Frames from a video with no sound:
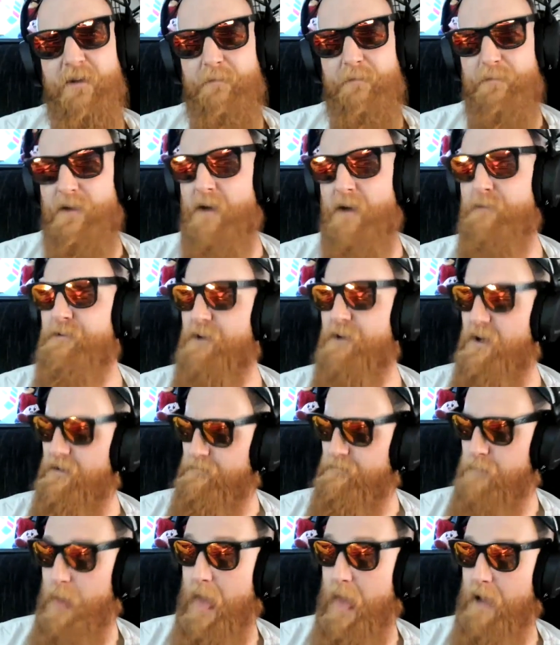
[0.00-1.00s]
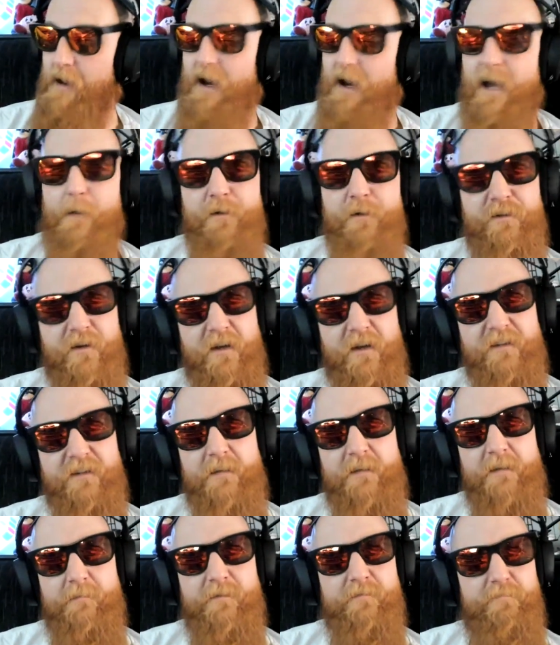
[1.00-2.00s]
I was bleh, I always thought it
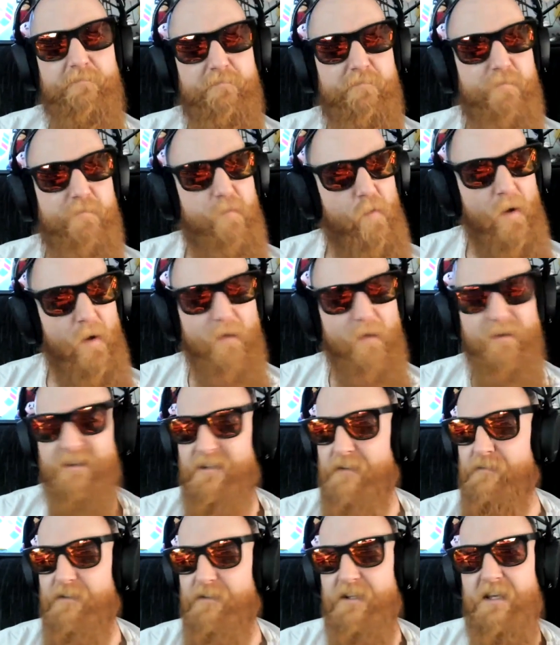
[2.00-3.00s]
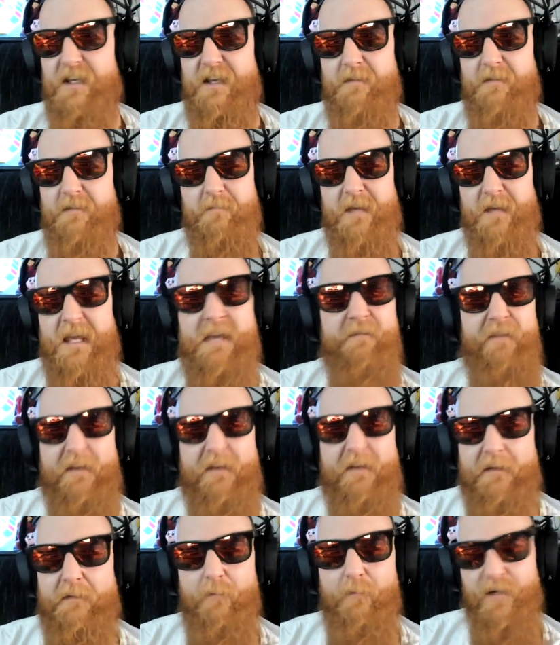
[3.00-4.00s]
seemed relatively
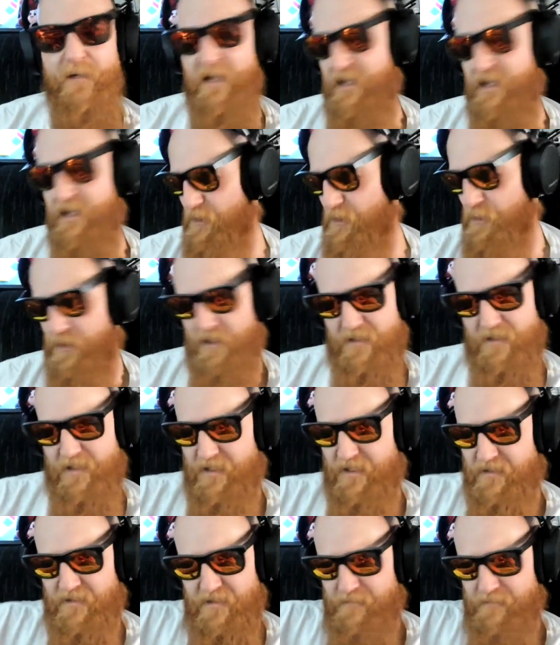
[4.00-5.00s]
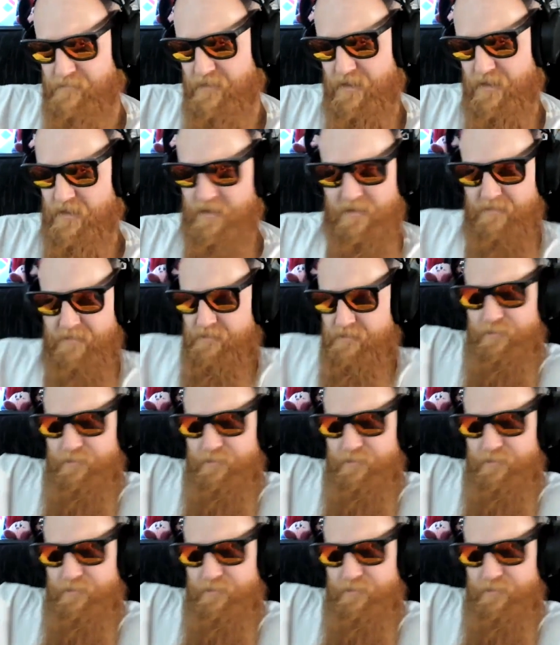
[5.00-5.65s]
even when like you look at like the just no.